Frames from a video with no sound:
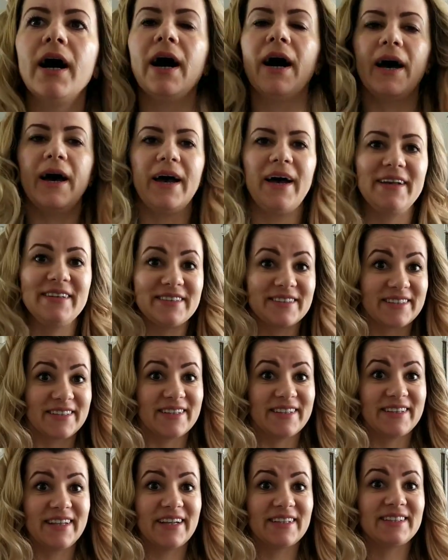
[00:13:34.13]
and
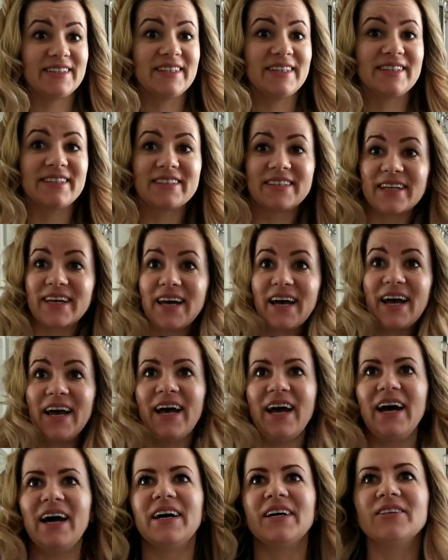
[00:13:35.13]
that's it.
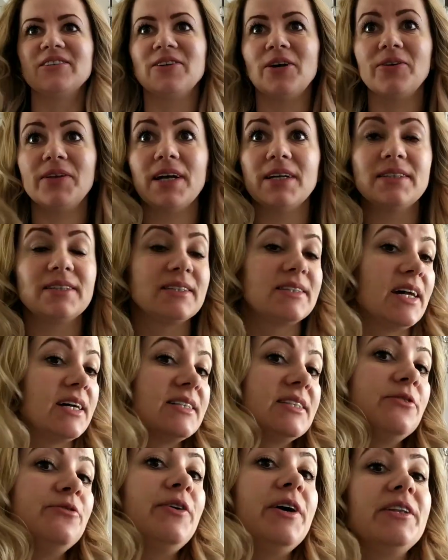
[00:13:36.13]
So that's
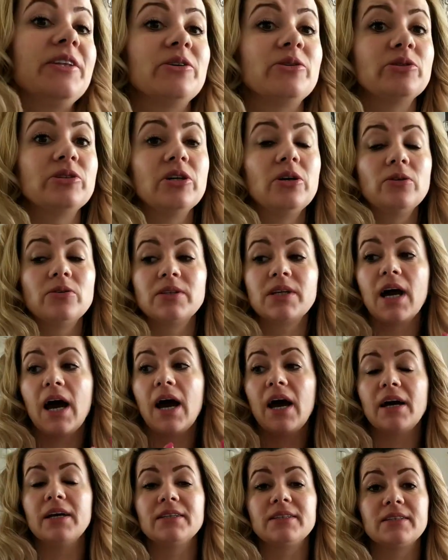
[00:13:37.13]
the final result,
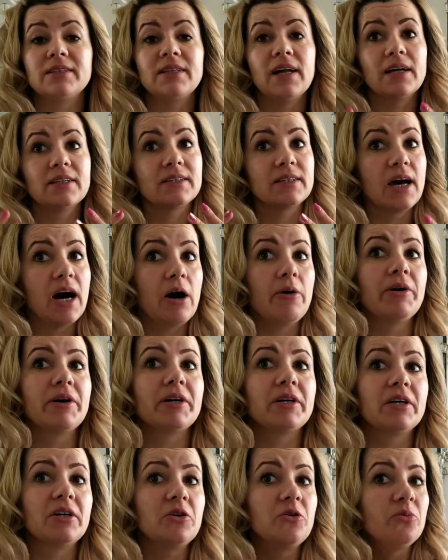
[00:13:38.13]
guys. That's how I
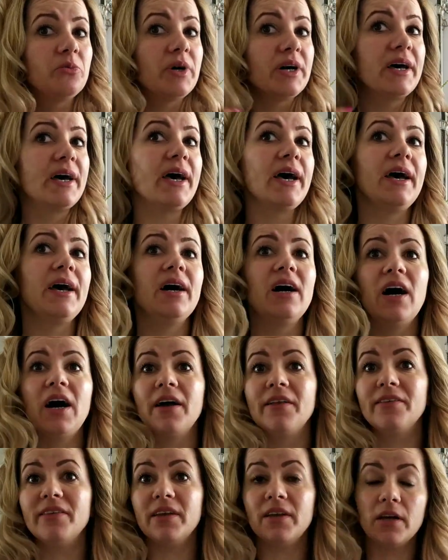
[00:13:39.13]
curl my hair,
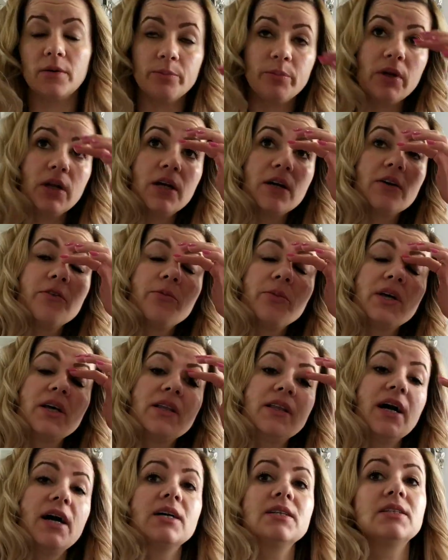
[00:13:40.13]
and believe me,
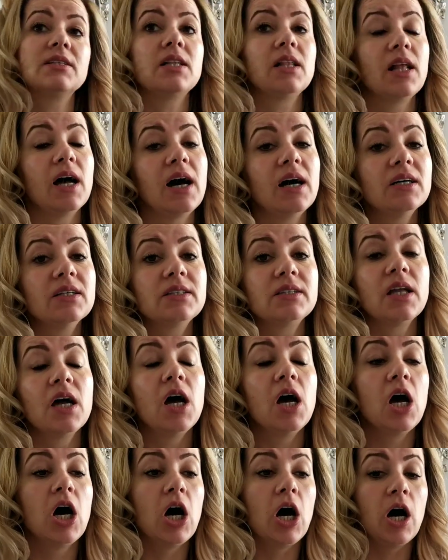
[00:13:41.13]
it does last
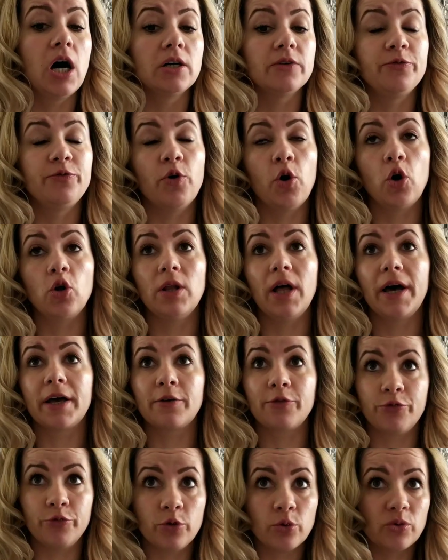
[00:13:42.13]
for
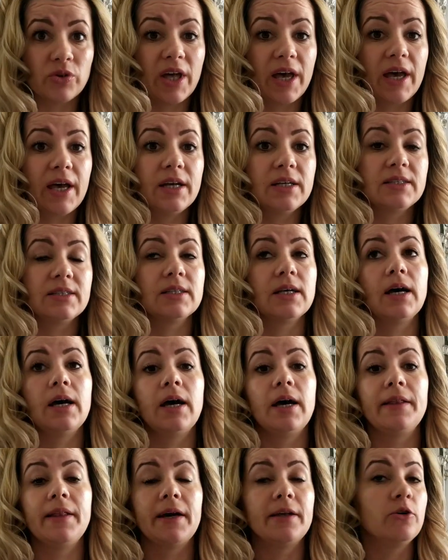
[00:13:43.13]
like few days,
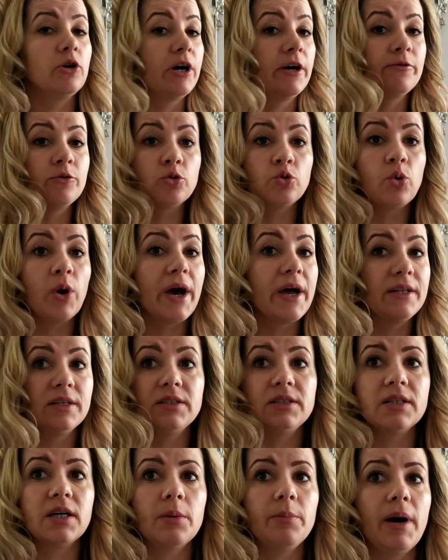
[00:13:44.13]
and I don't have to do
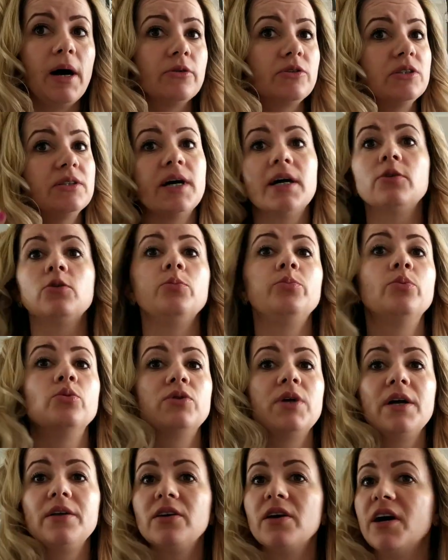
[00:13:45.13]
anything about it. I don't
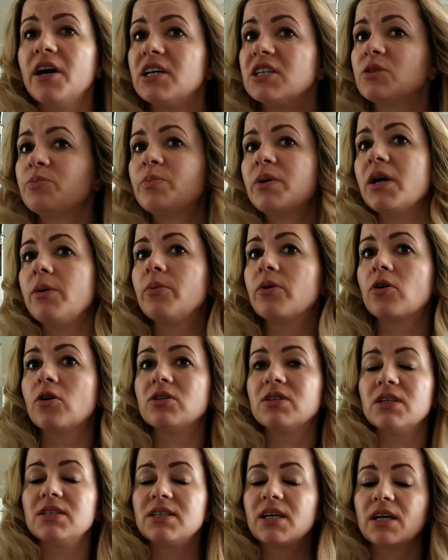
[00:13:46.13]
put any hairspray
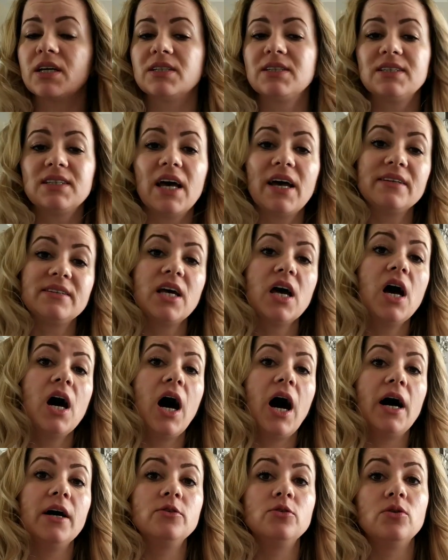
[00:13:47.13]
because, as I said,
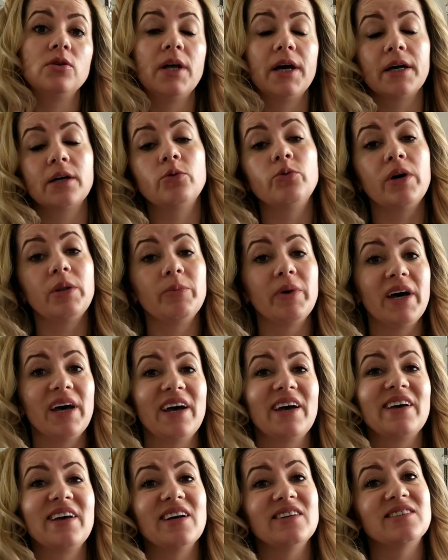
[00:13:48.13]
I don't like when my
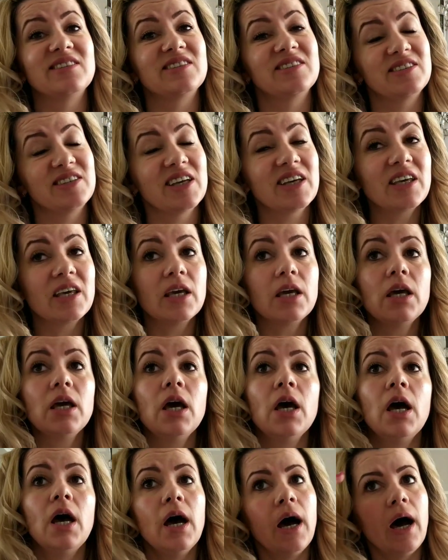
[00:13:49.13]
hair gets sticky.
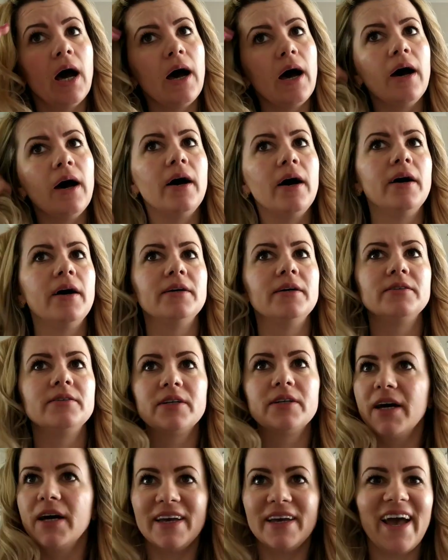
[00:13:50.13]
And
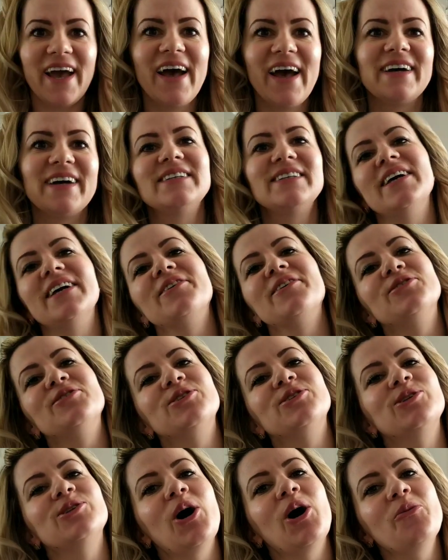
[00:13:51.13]
yeah, thank you
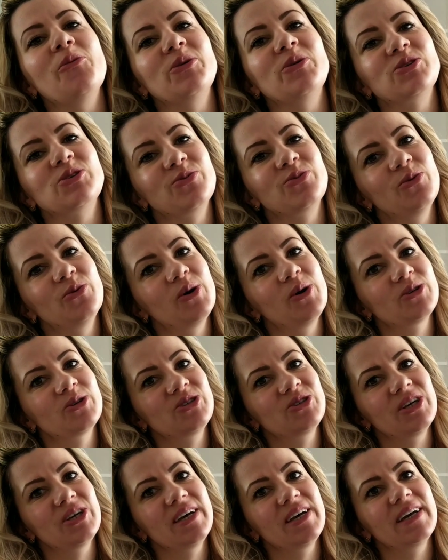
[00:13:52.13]
so much for
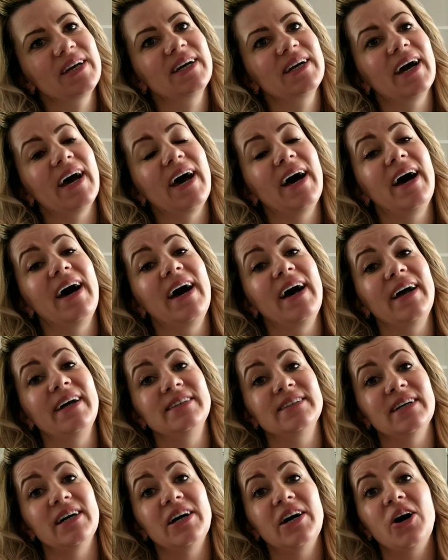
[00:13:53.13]
watching,
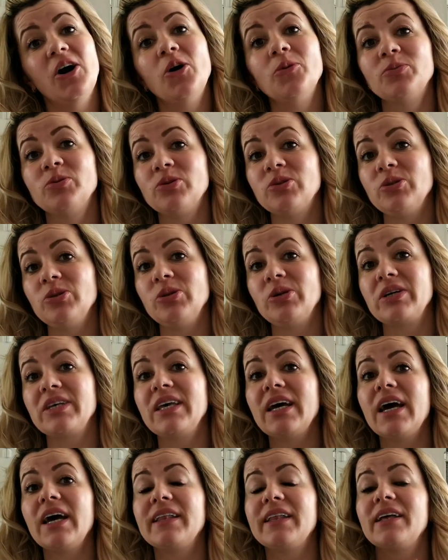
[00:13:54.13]
and I hope to see you
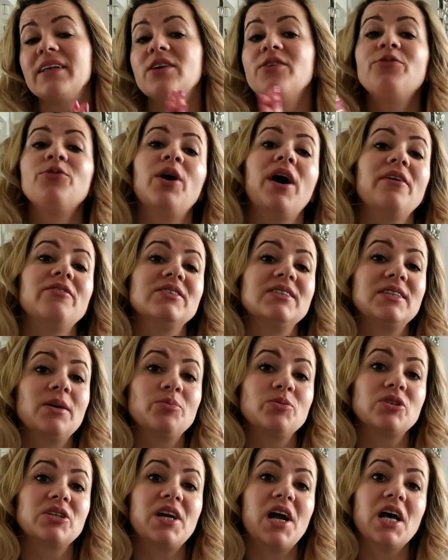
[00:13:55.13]
again. And if you haven't
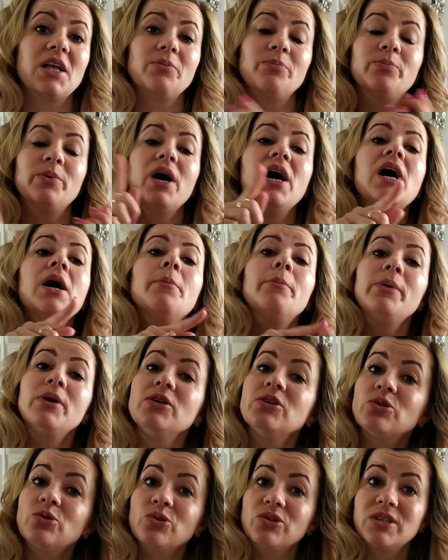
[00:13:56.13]
subscribed,
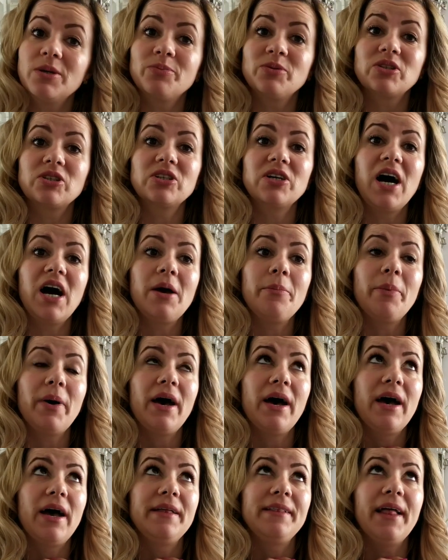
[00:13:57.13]
please do subscribe,
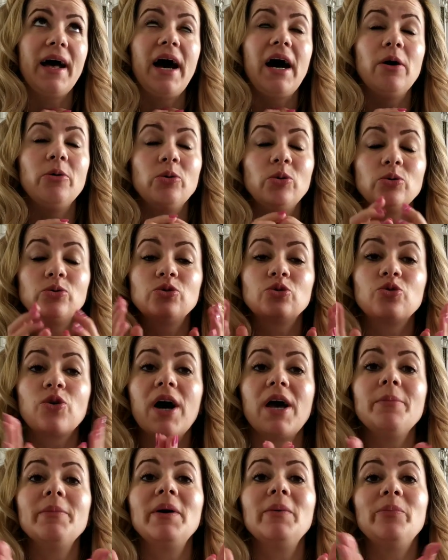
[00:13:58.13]
and I will
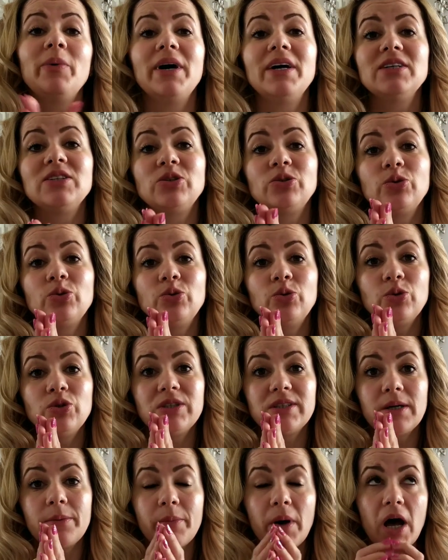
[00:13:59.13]
try my best to do
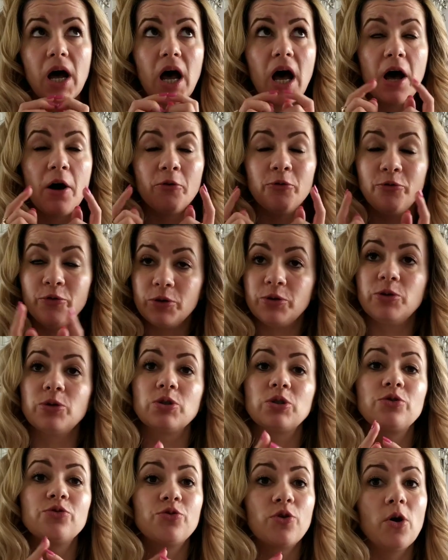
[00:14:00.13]
some
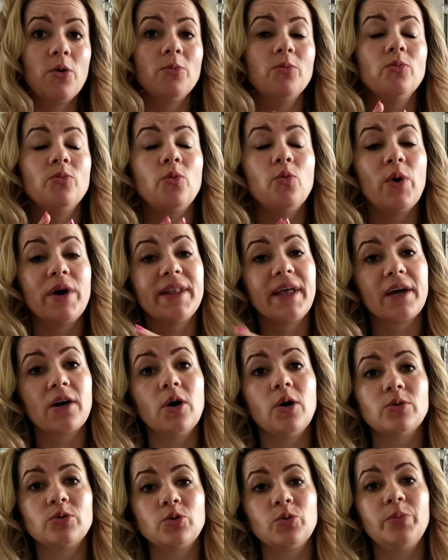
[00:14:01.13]
videos from when I
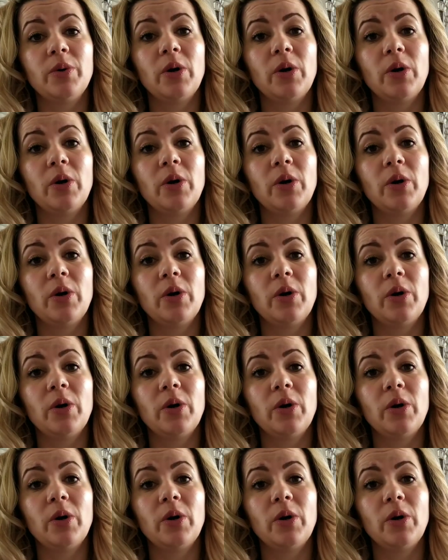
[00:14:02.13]
go to